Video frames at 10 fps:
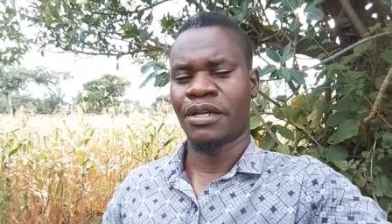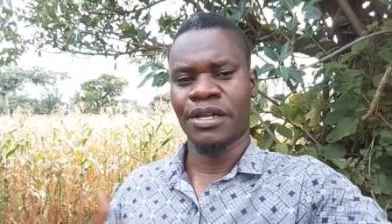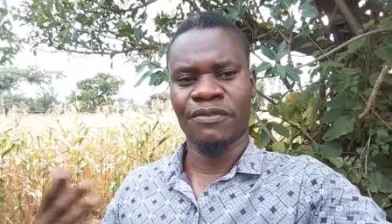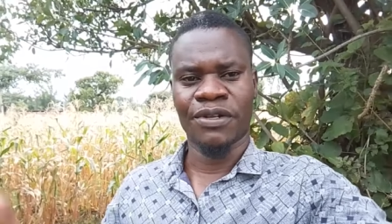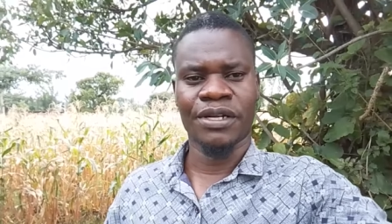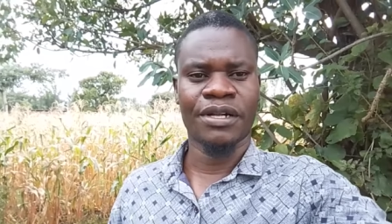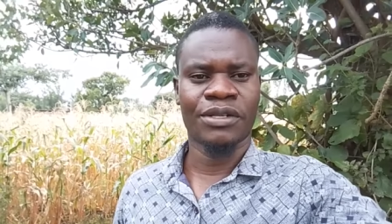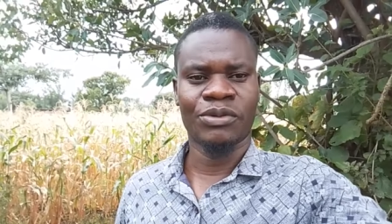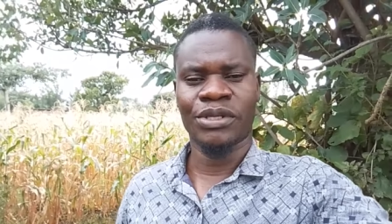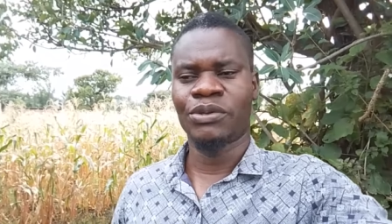In everything
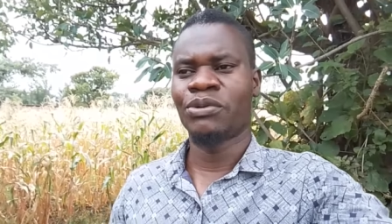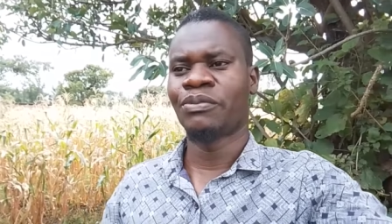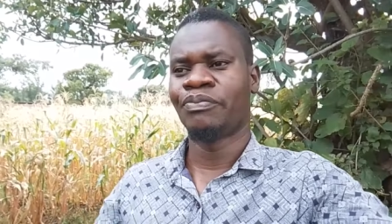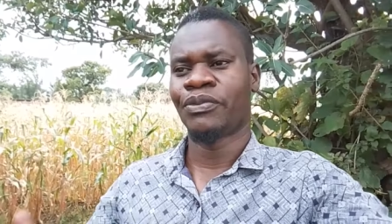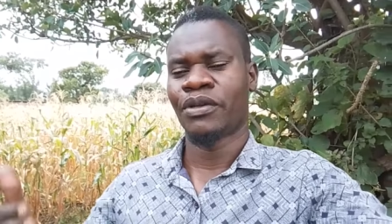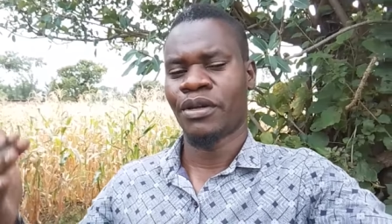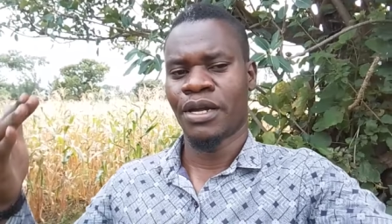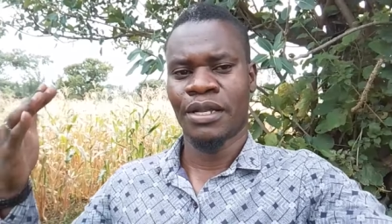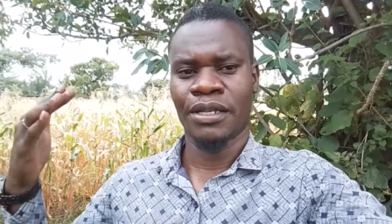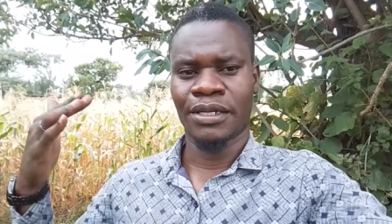that we do,
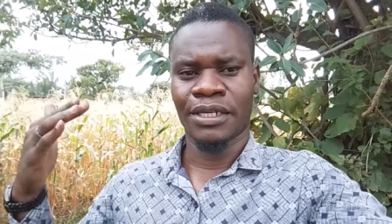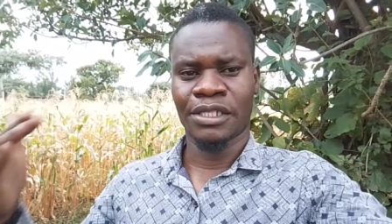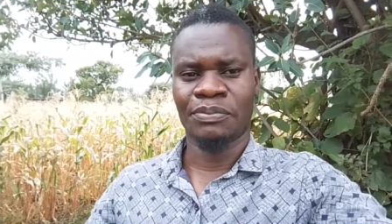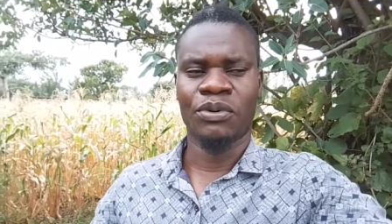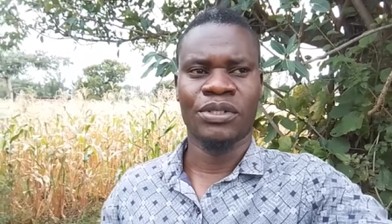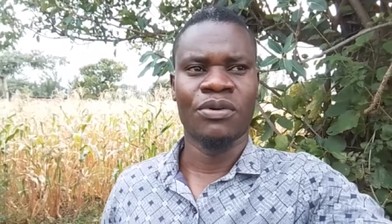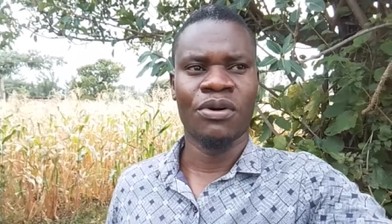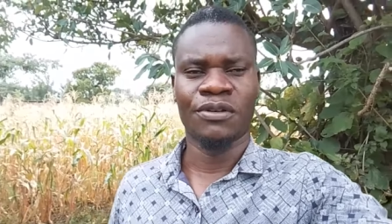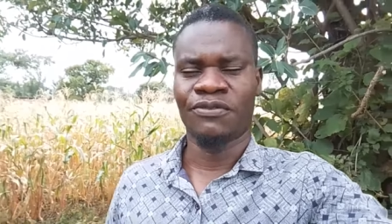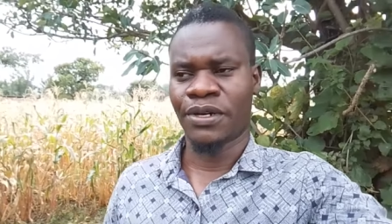let us put
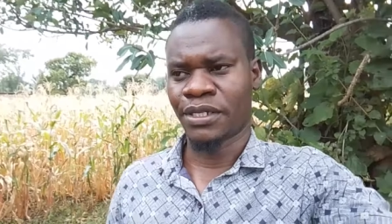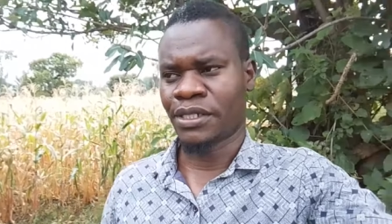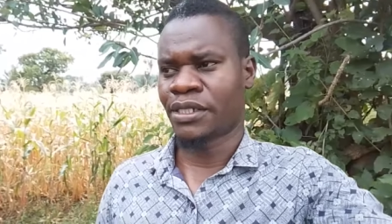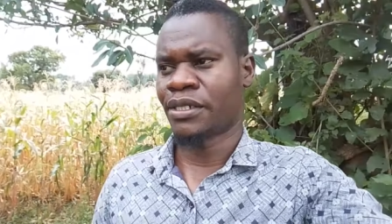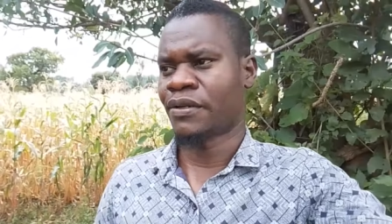God first.